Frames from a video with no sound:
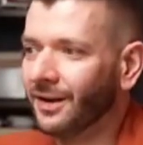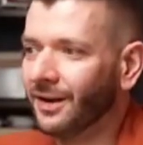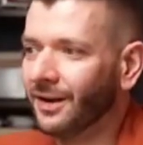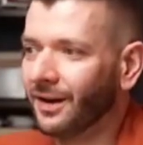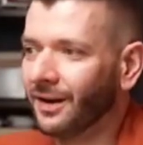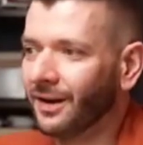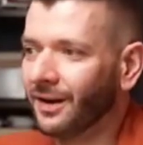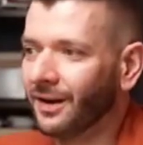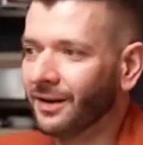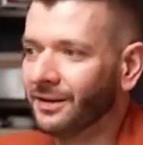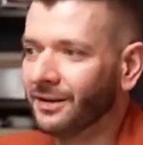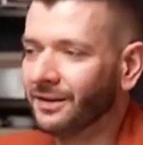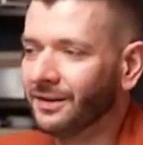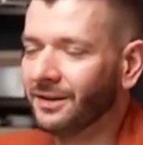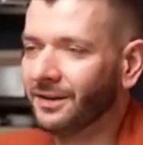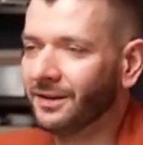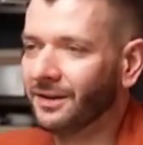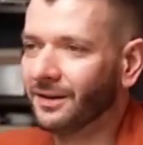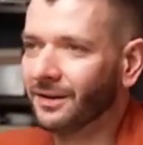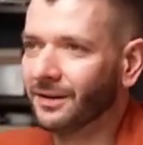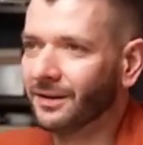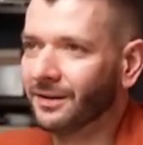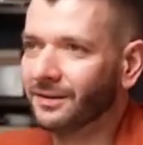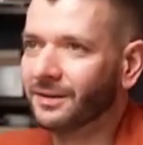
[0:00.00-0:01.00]

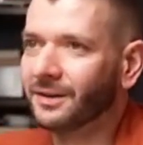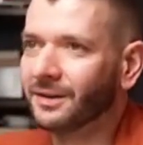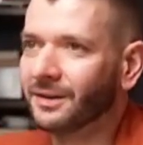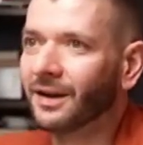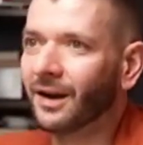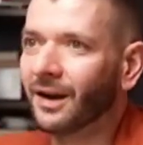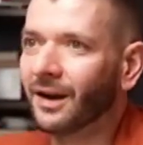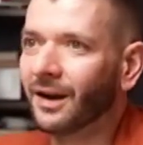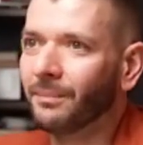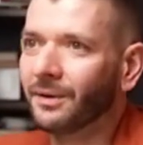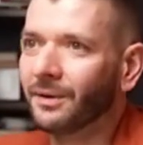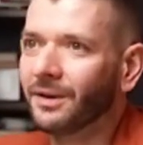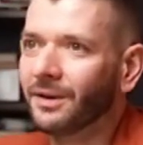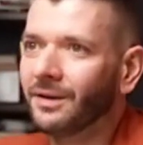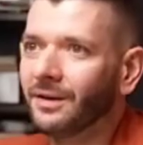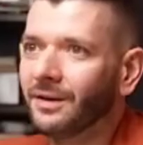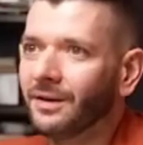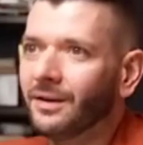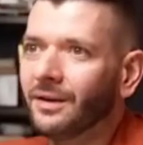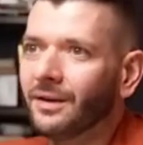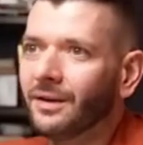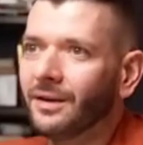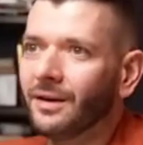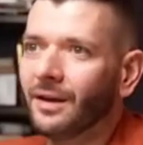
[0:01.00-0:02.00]
the
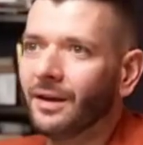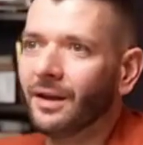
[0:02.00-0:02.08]
company.